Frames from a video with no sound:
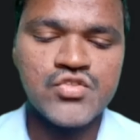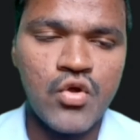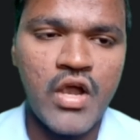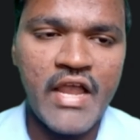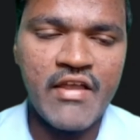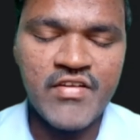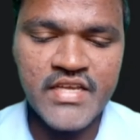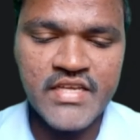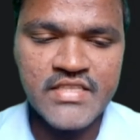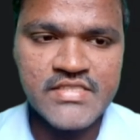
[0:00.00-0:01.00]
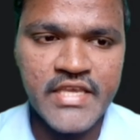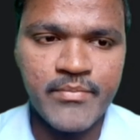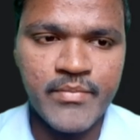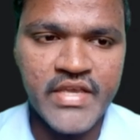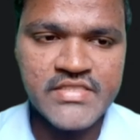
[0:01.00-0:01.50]
So I will take the
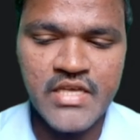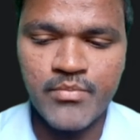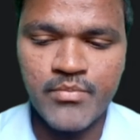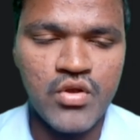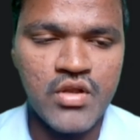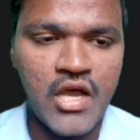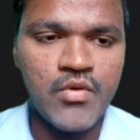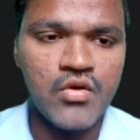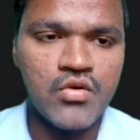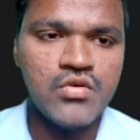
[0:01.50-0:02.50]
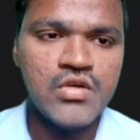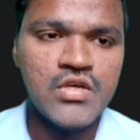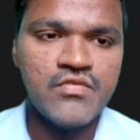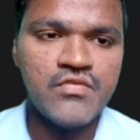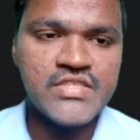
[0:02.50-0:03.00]
same example above,
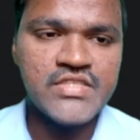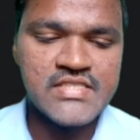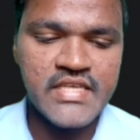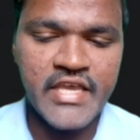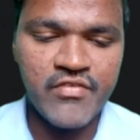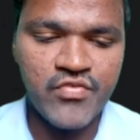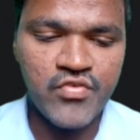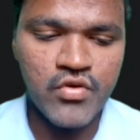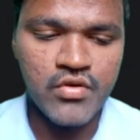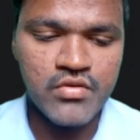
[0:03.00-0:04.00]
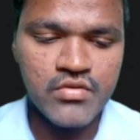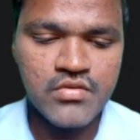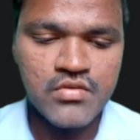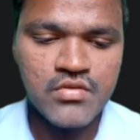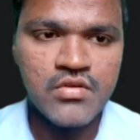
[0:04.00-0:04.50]
which is A4,
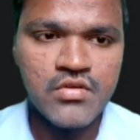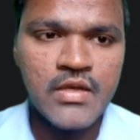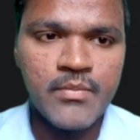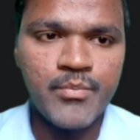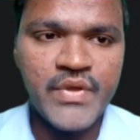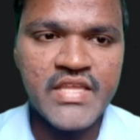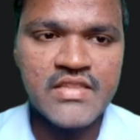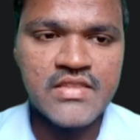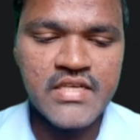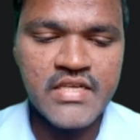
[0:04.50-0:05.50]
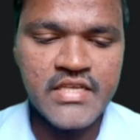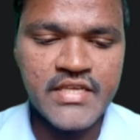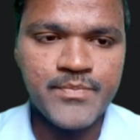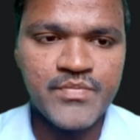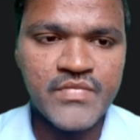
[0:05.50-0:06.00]

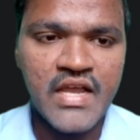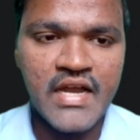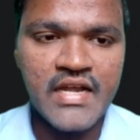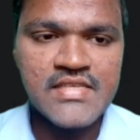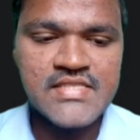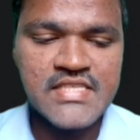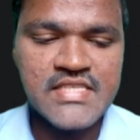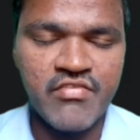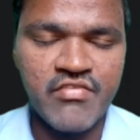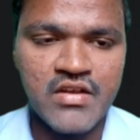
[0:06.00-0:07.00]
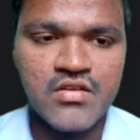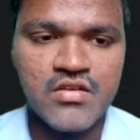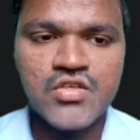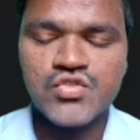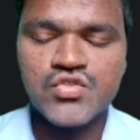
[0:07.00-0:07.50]
B3 and C1.
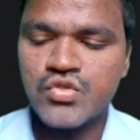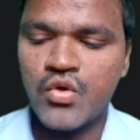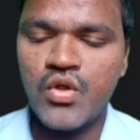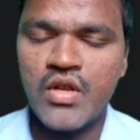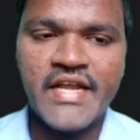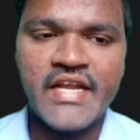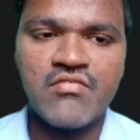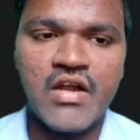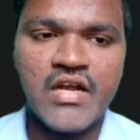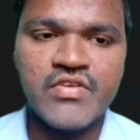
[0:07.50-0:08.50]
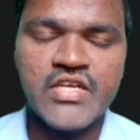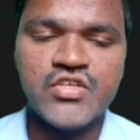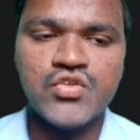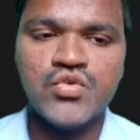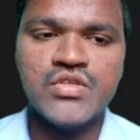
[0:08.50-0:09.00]
So later what we
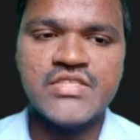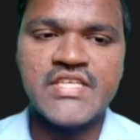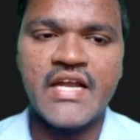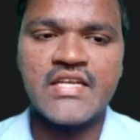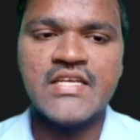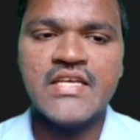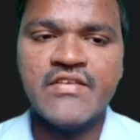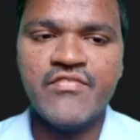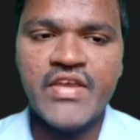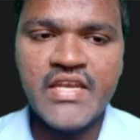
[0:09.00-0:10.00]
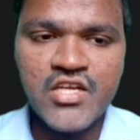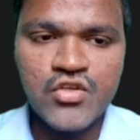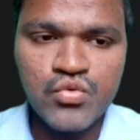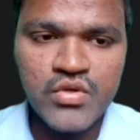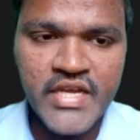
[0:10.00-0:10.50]
need to do is that we
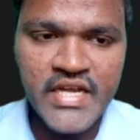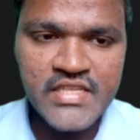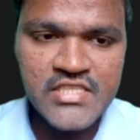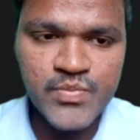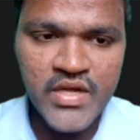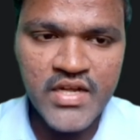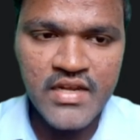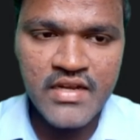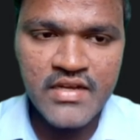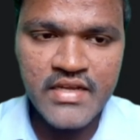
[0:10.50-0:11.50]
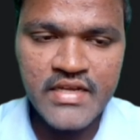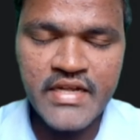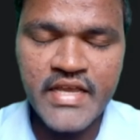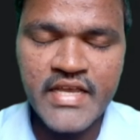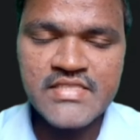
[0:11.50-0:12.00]
need to get this particular
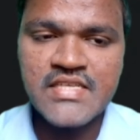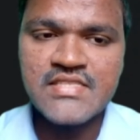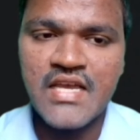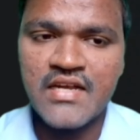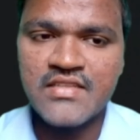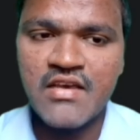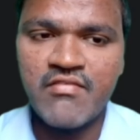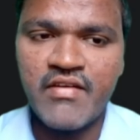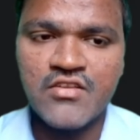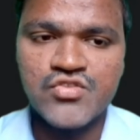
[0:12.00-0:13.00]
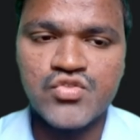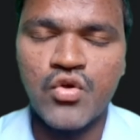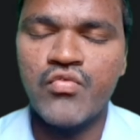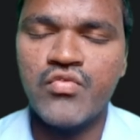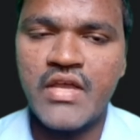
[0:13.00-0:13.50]
indexes and the values.
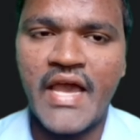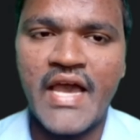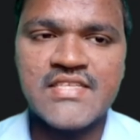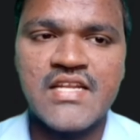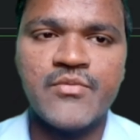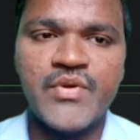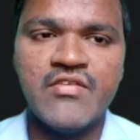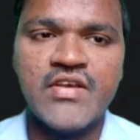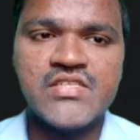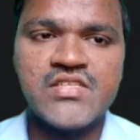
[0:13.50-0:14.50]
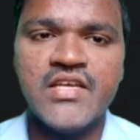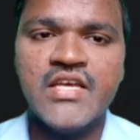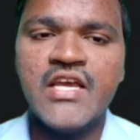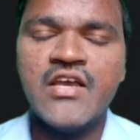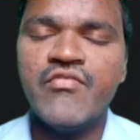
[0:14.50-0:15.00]
So as like previously,
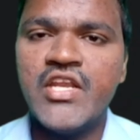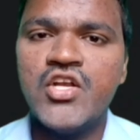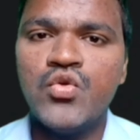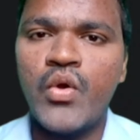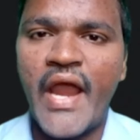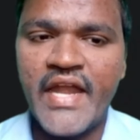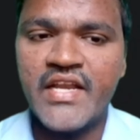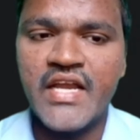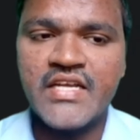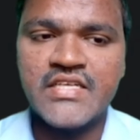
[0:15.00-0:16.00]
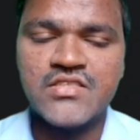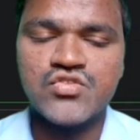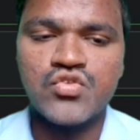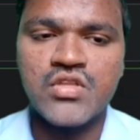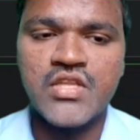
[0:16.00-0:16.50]
we need to iterate it
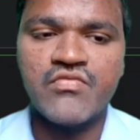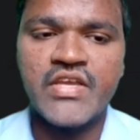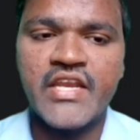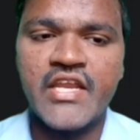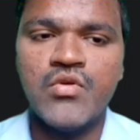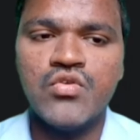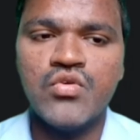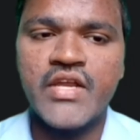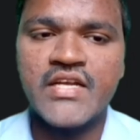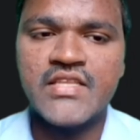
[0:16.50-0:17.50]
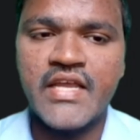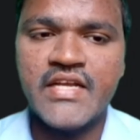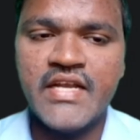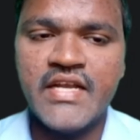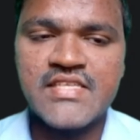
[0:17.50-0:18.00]
so that we can able to get the
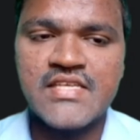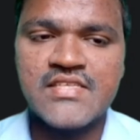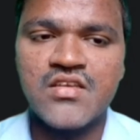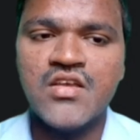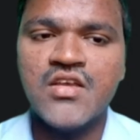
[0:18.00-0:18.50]
indexes.